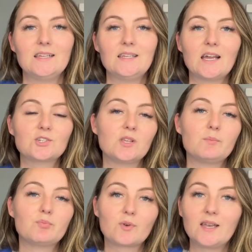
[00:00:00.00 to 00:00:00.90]
They
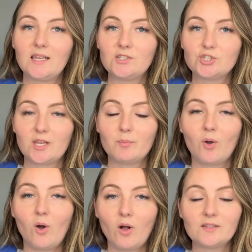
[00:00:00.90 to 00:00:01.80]
actually print and
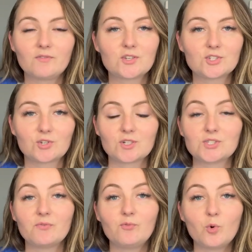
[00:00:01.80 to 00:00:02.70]
ship all of the
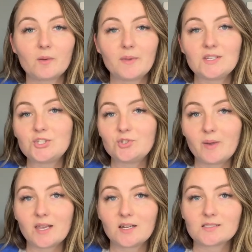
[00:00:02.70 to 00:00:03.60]
shirts for me to
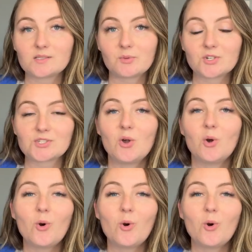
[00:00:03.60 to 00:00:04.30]
my customers